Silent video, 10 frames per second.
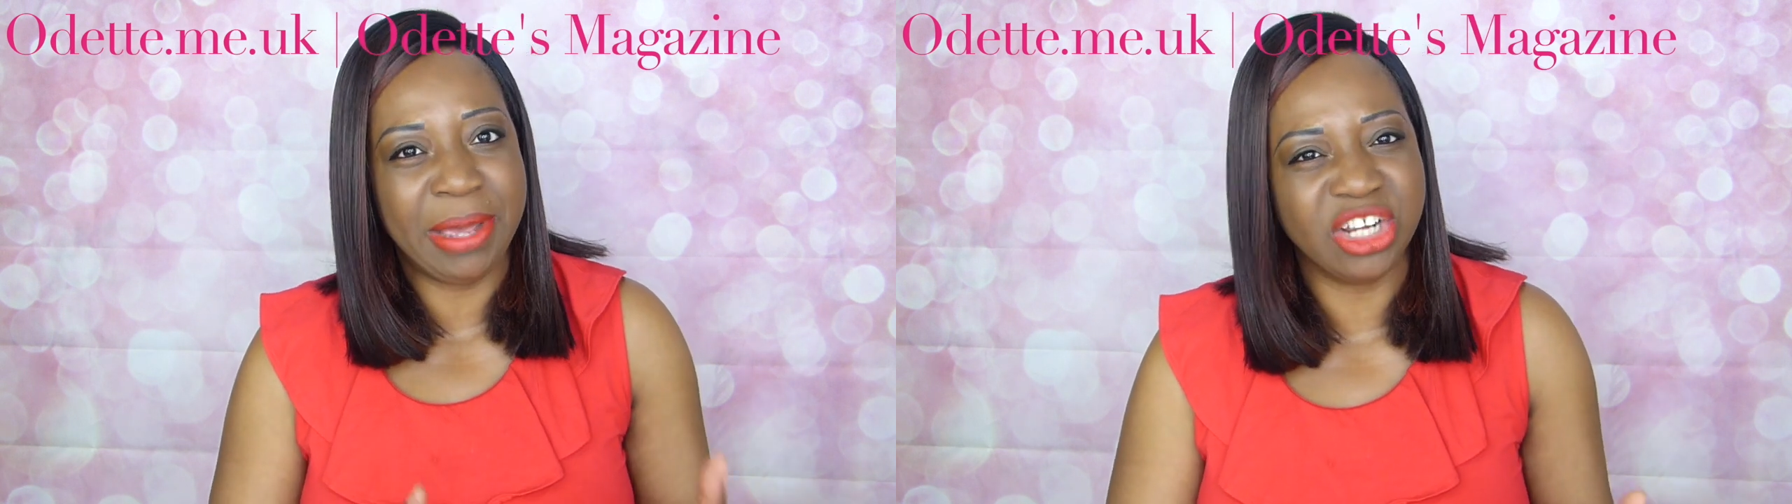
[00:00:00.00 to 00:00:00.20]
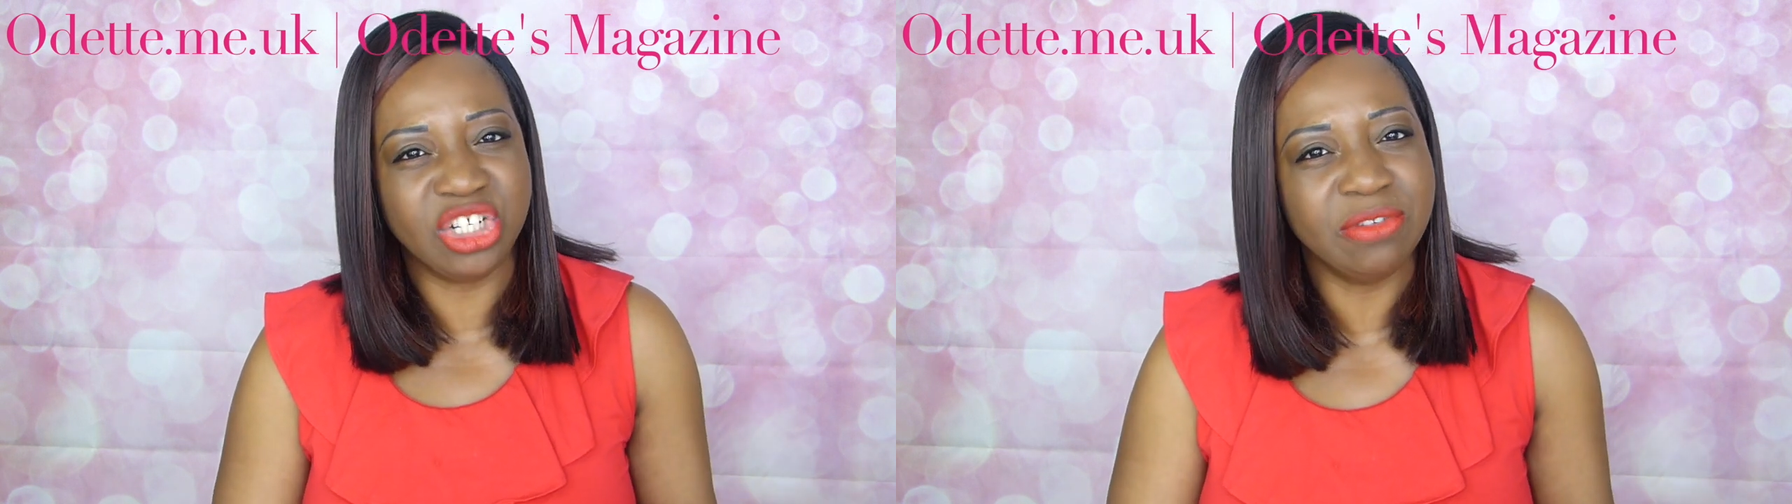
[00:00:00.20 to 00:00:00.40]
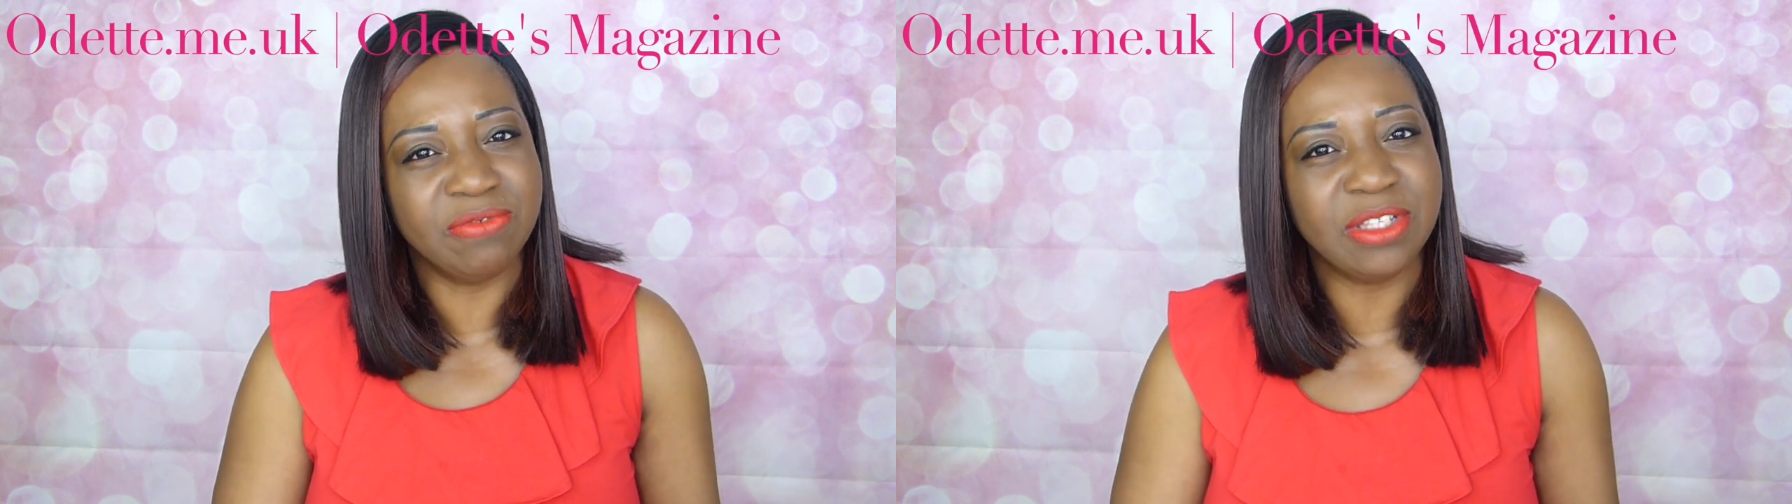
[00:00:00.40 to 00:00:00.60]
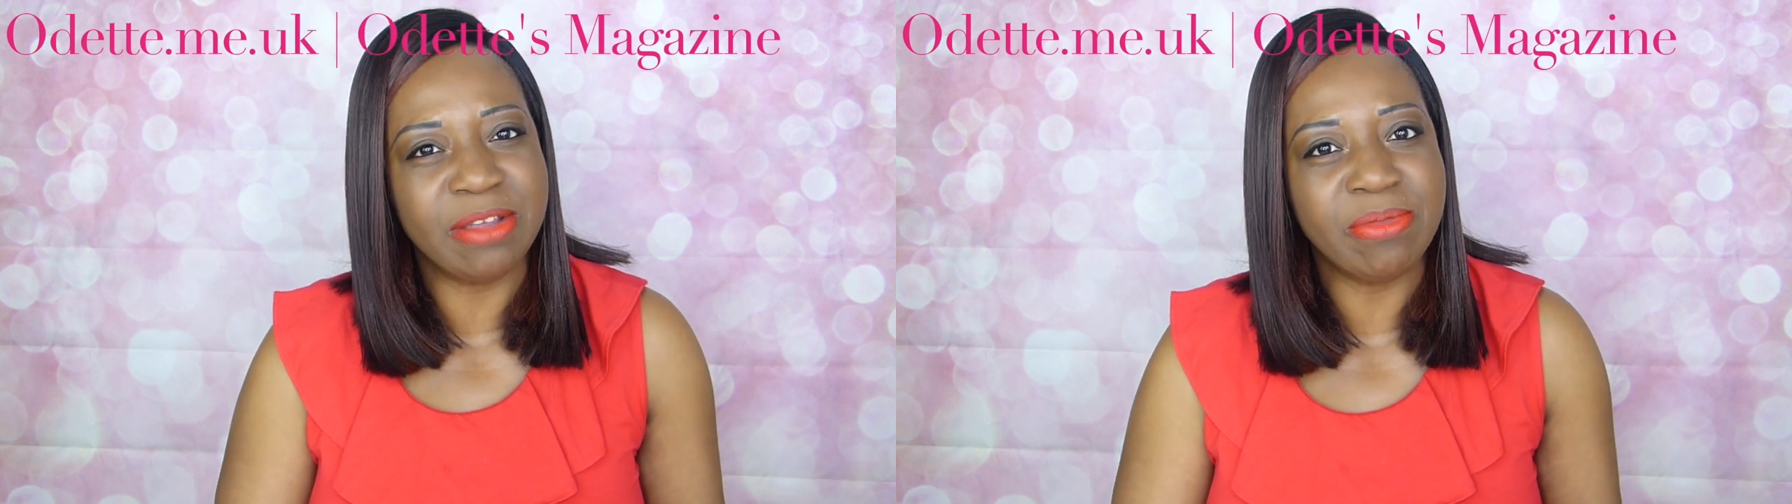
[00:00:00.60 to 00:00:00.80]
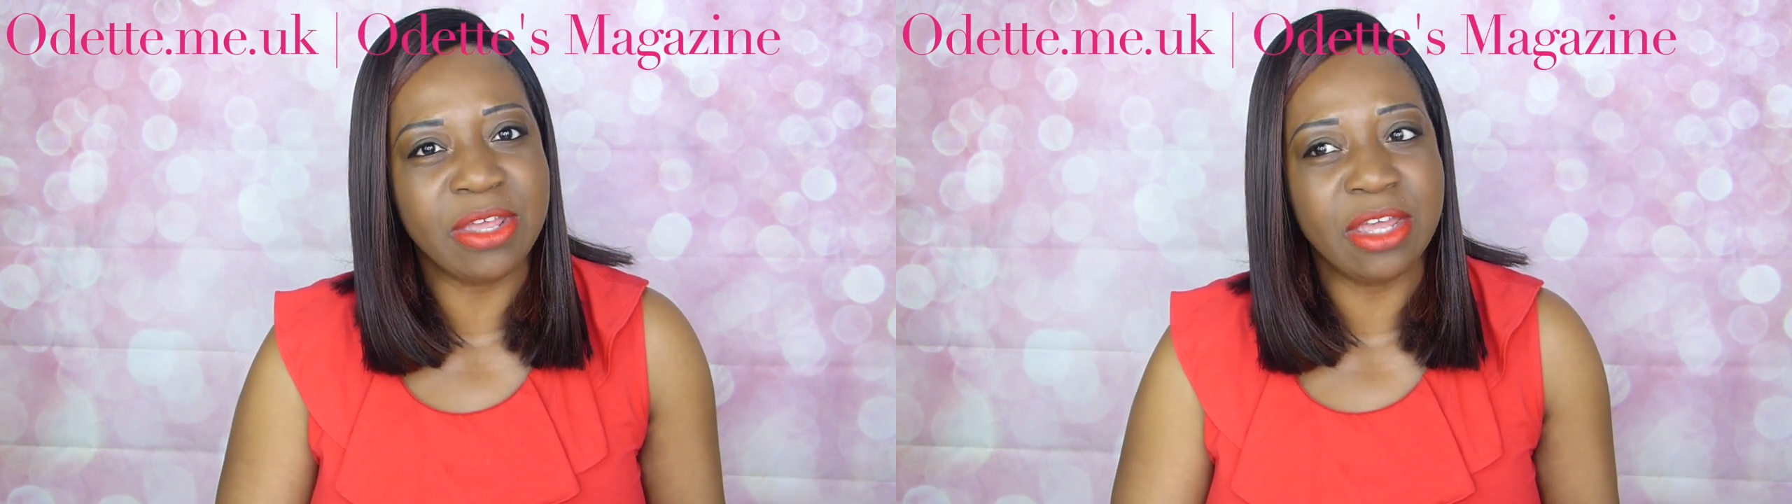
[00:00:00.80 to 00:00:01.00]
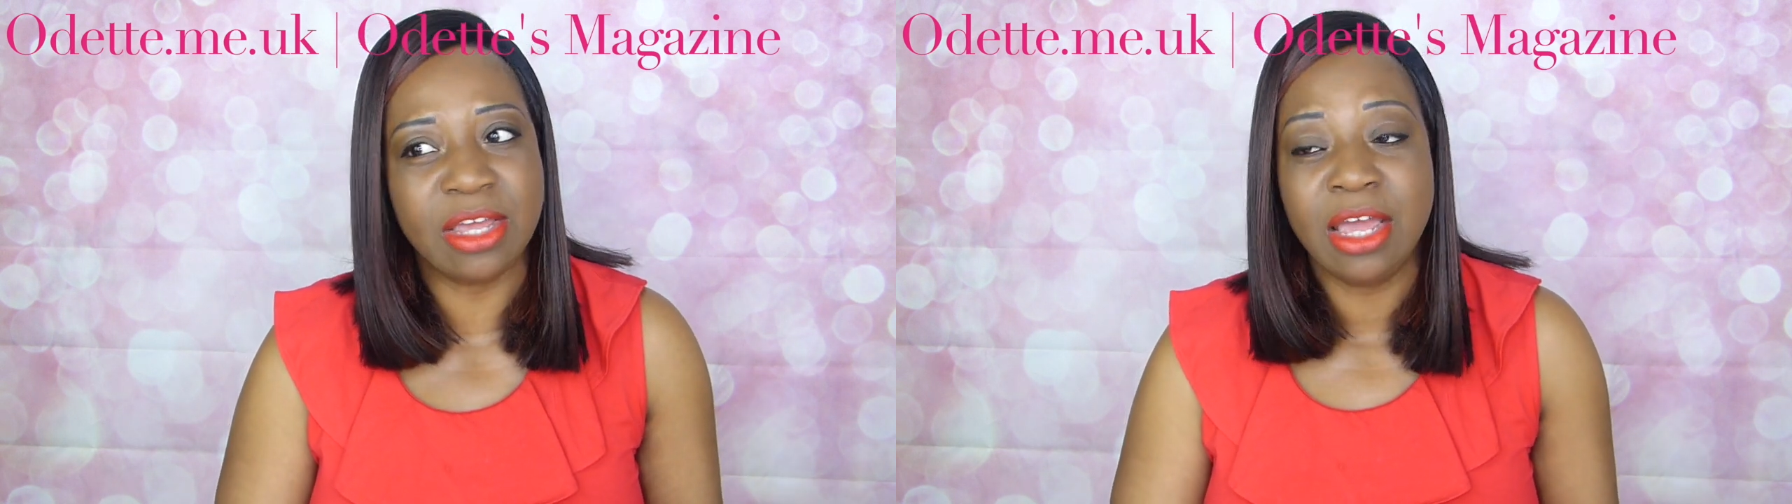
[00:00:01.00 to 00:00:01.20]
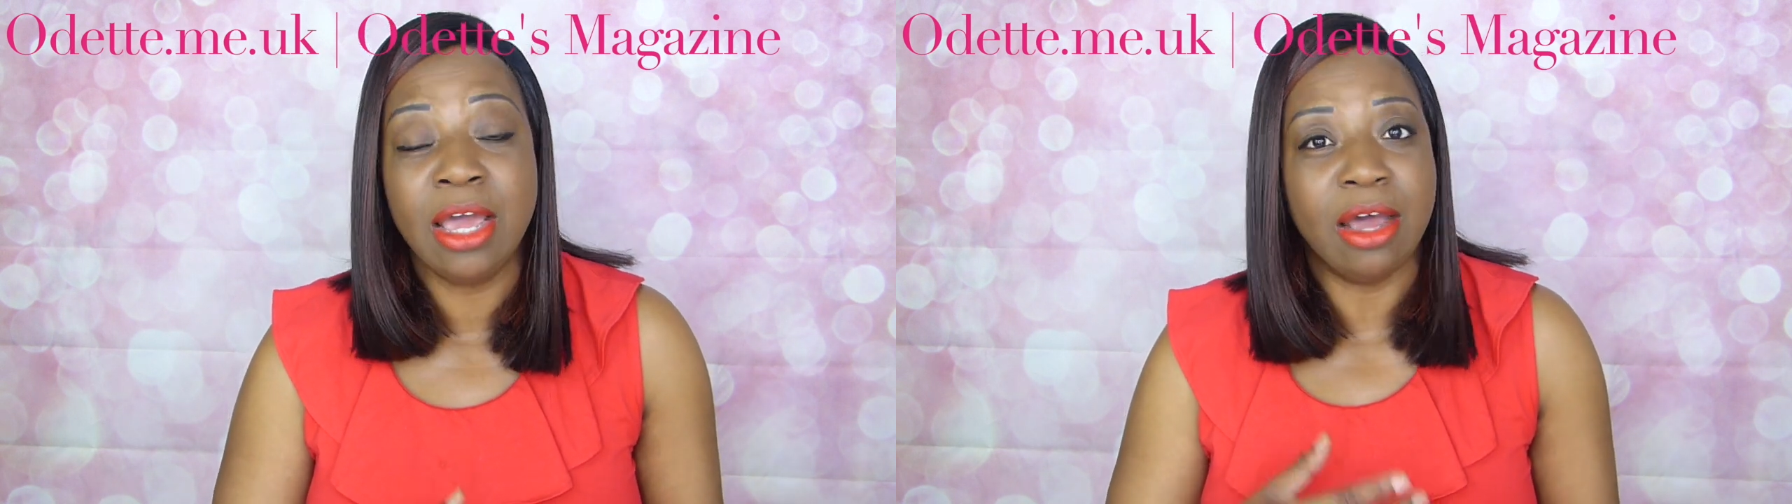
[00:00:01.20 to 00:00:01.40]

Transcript: passion for something,